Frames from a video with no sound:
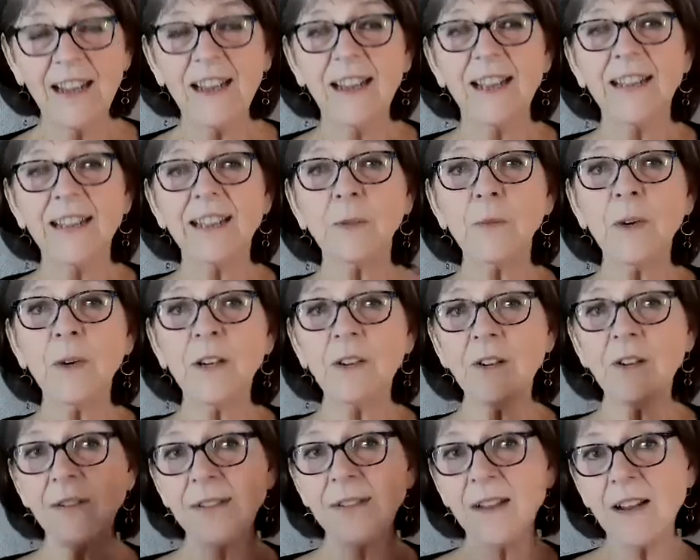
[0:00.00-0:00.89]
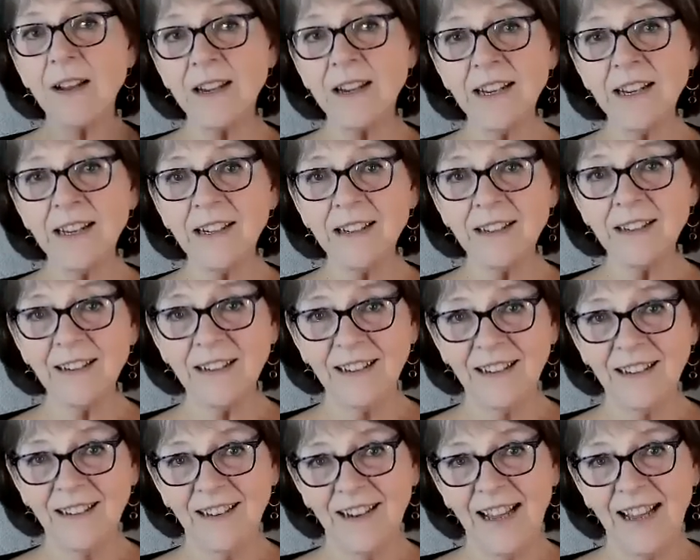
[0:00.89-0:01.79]
and then what goes on in,
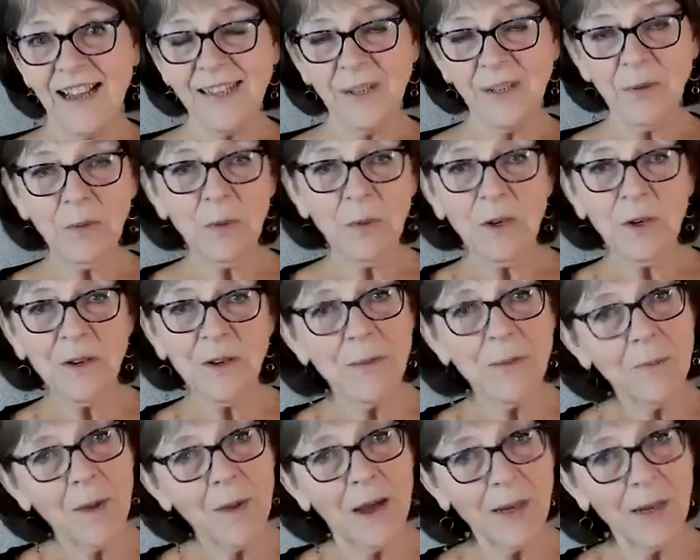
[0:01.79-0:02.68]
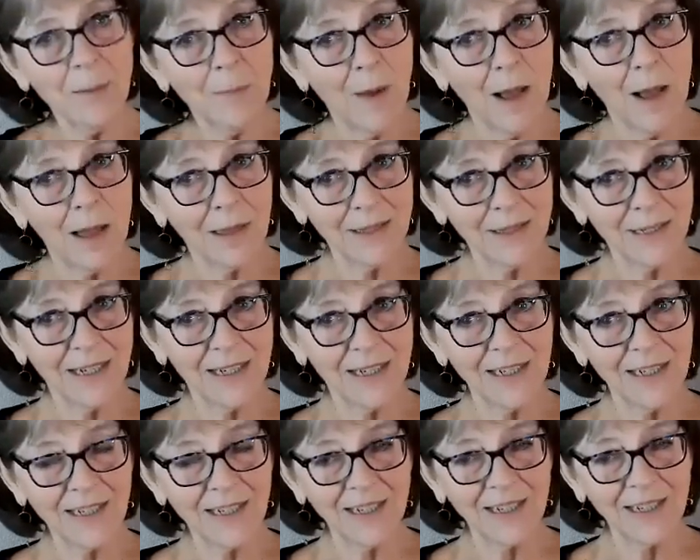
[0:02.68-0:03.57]
as it were, the body
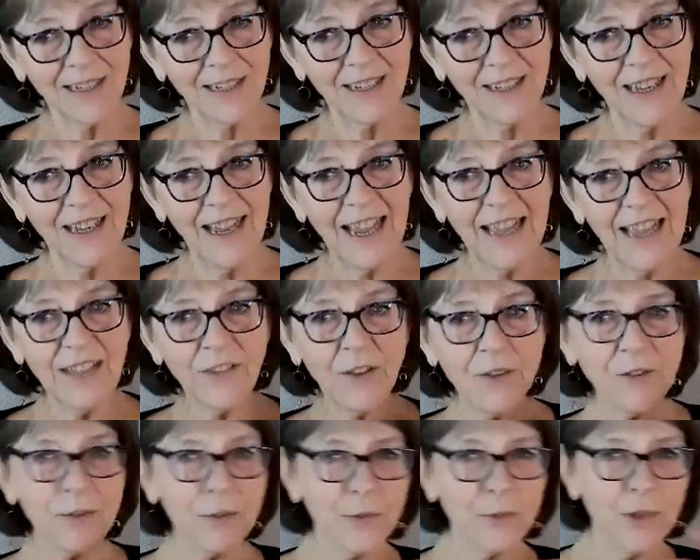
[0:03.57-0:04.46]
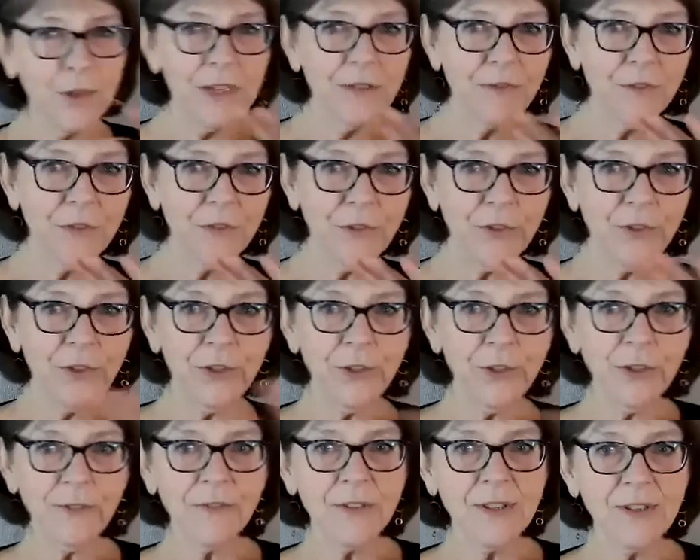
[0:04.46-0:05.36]
politic. And those are kind of two
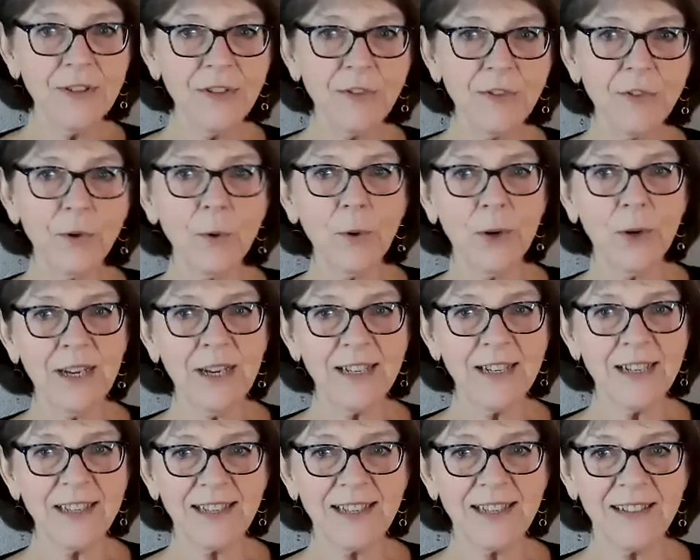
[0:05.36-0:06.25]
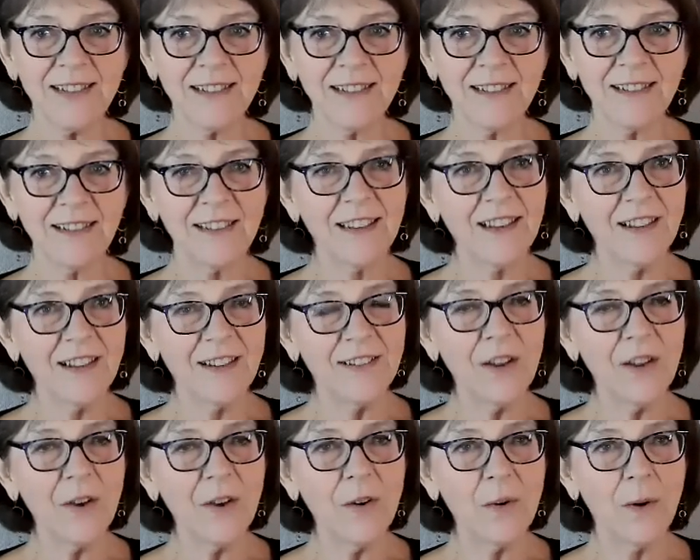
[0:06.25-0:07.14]
different stories.
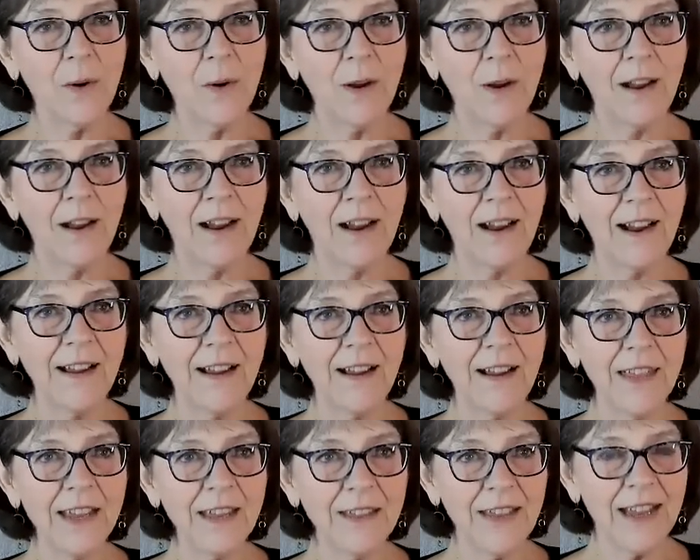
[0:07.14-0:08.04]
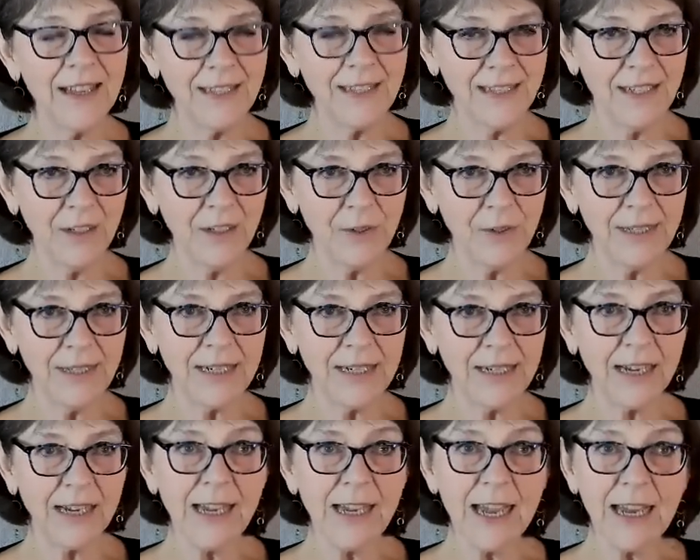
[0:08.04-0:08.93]
So I think that's
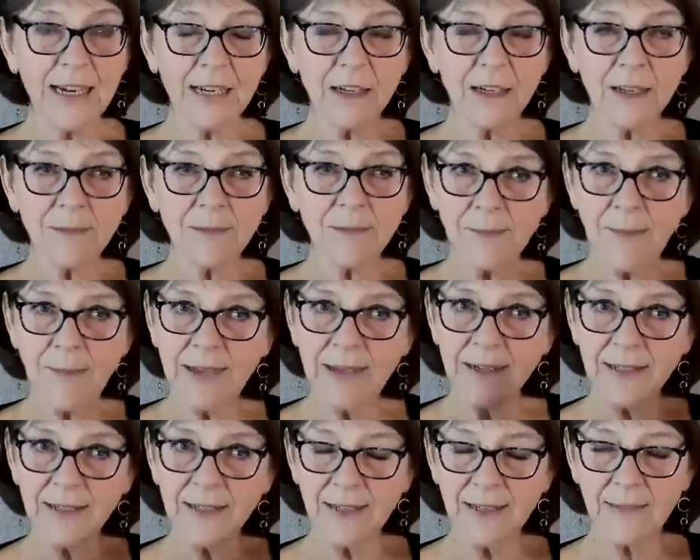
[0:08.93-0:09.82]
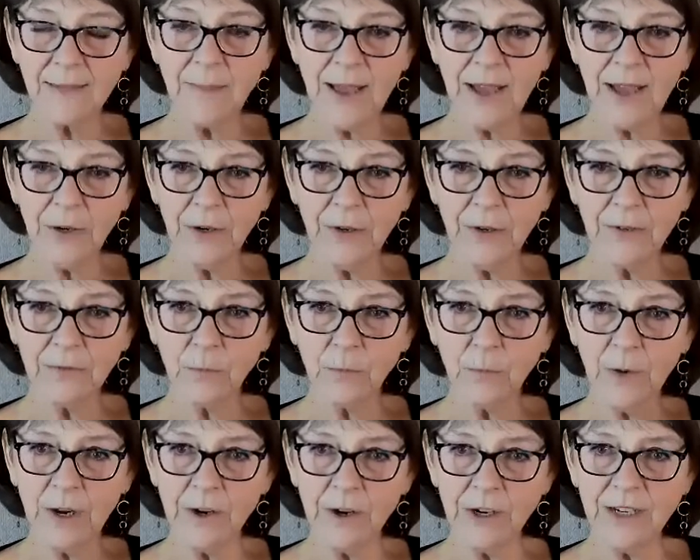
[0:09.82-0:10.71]
interesting. Again, it comes back to this matter of
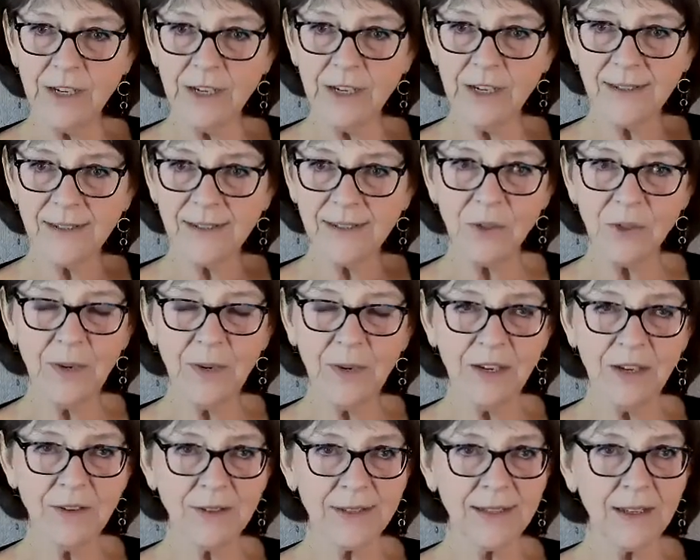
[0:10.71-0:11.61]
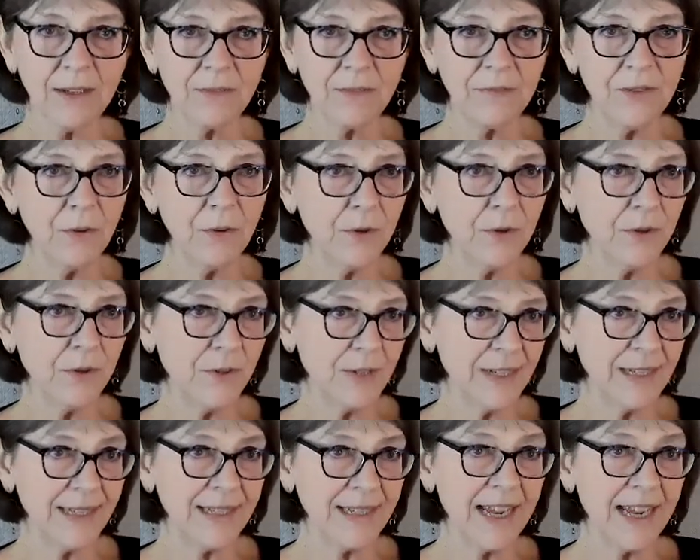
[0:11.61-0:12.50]
where do you situate yourself in order
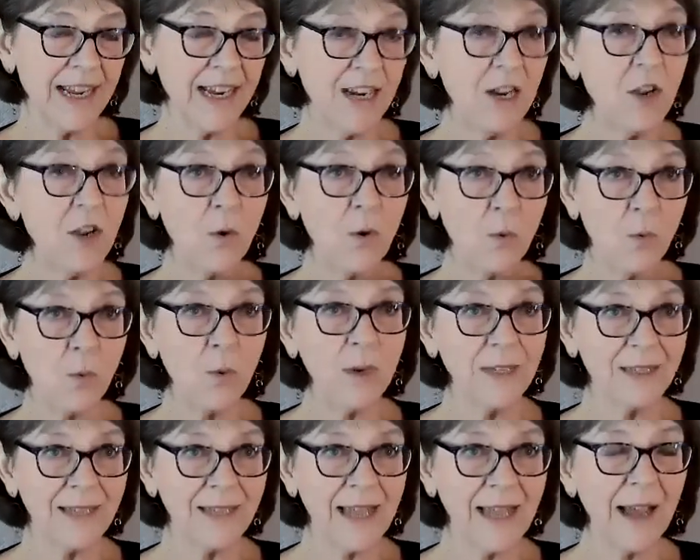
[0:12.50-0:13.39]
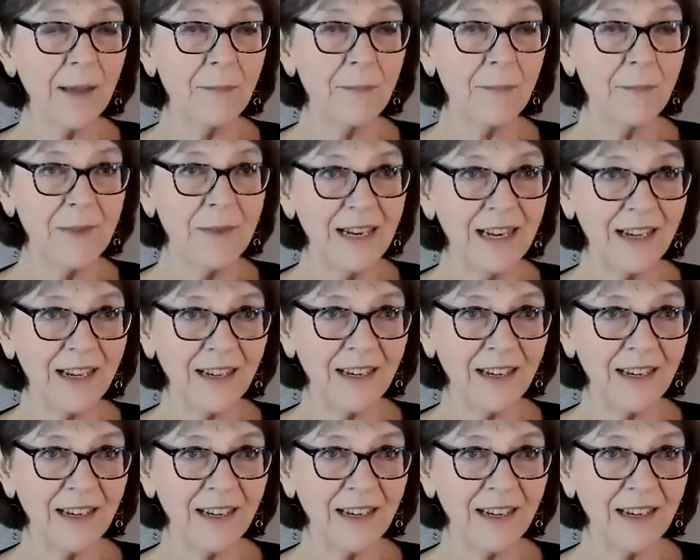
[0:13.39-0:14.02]
to say what's happening?